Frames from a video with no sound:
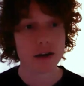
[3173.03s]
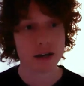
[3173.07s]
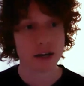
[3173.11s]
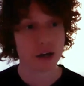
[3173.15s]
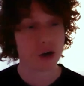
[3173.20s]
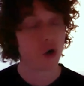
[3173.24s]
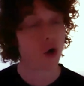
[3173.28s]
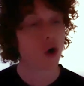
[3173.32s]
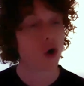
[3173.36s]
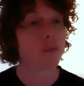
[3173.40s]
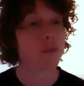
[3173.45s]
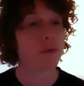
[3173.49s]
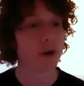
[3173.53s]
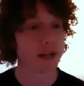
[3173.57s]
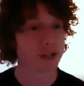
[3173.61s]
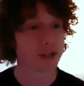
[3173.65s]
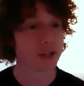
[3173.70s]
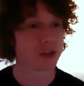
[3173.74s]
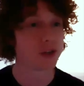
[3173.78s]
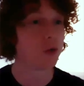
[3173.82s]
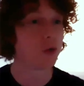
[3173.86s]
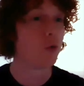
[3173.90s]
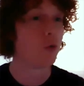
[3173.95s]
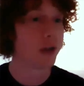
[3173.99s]

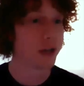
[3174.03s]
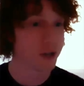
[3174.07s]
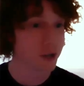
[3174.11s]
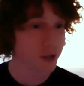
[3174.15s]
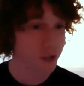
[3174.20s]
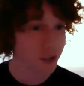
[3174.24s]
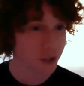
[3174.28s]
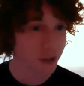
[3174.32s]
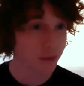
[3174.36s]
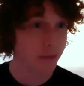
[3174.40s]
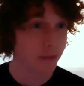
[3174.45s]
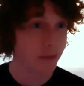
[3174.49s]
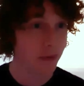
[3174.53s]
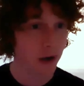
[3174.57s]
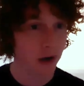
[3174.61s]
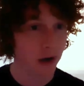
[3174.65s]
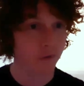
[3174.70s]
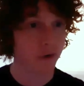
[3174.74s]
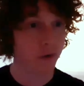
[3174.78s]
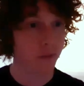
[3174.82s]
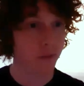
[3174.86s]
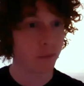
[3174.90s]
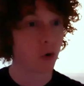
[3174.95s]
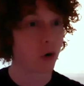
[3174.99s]
incorporates the wisdom
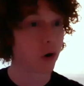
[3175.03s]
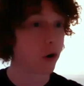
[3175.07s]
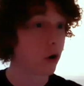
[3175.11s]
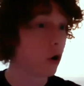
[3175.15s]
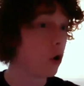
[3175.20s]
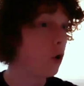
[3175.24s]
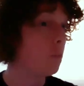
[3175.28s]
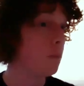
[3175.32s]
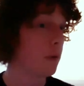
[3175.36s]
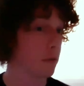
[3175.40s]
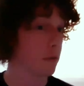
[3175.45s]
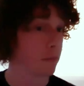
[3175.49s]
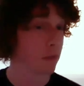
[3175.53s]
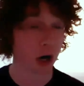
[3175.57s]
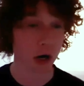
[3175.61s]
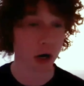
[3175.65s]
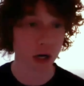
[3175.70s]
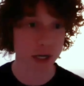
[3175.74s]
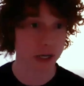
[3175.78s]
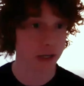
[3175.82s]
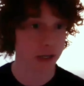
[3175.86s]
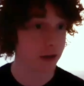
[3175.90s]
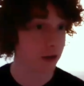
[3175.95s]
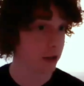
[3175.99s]
of a more open
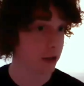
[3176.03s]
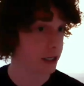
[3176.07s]
market,